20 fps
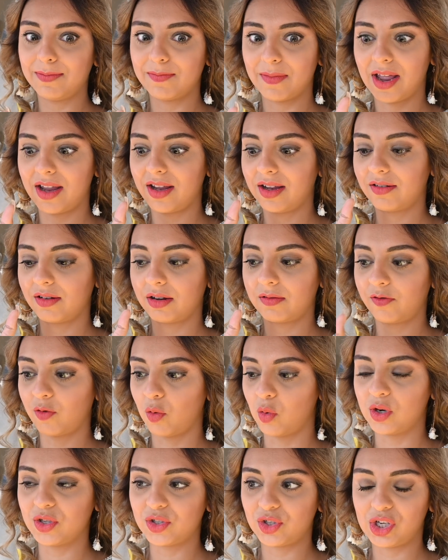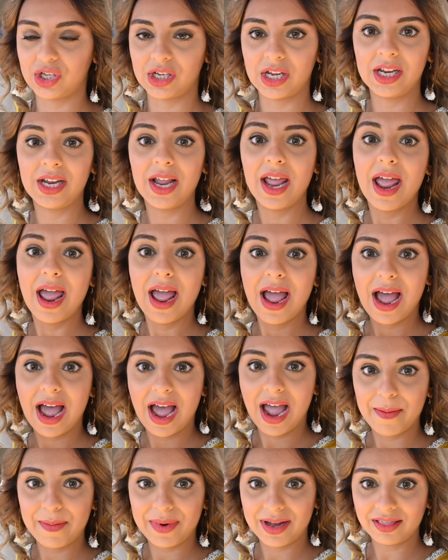My phone is ringing.
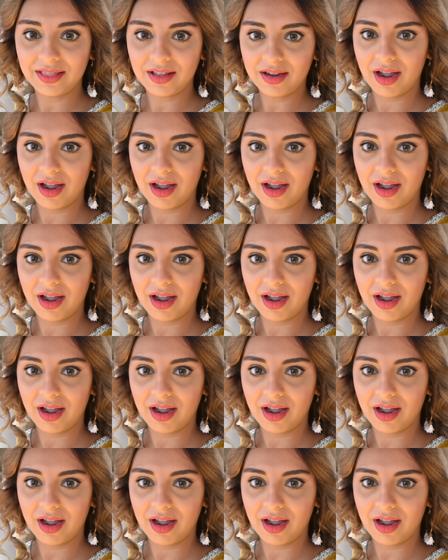I'm in the